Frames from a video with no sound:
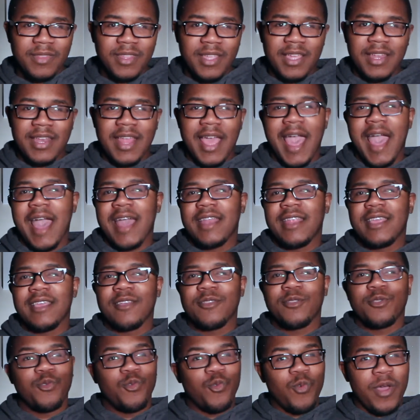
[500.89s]
and
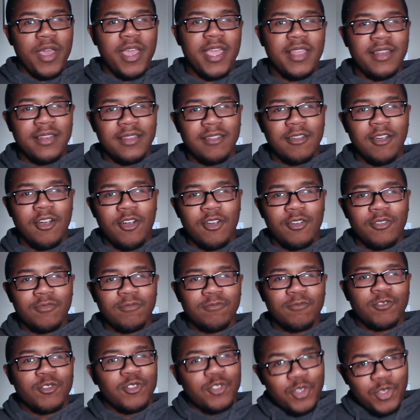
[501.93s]
adding the weight
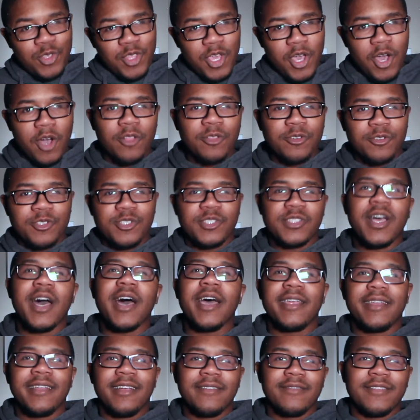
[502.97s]
to the other
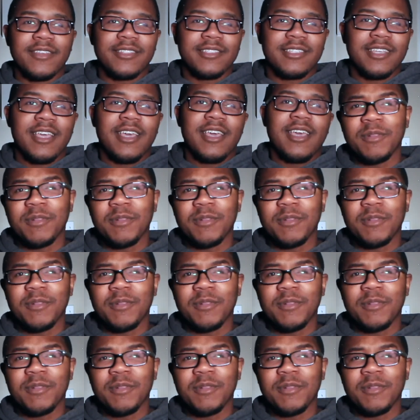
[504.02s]
side of it.